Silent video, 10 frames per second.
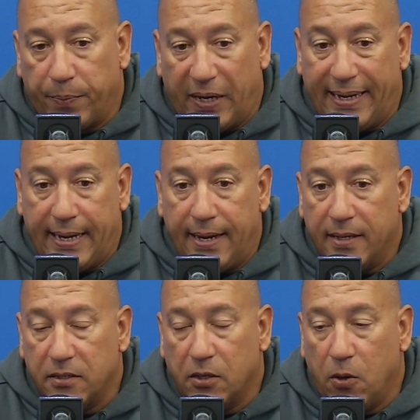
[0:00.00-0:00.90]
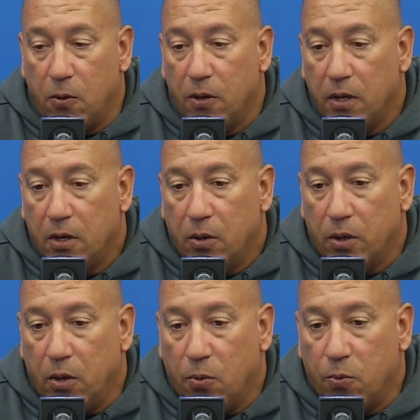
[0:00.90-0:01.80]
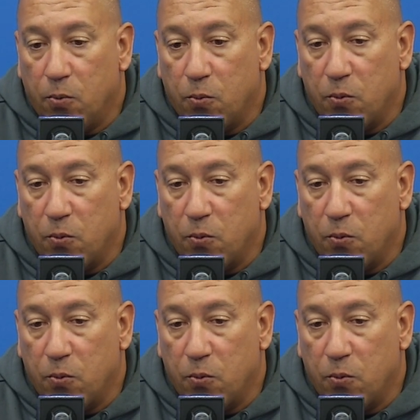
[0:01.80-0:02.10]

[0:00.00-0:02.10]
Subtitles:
play. So, you know,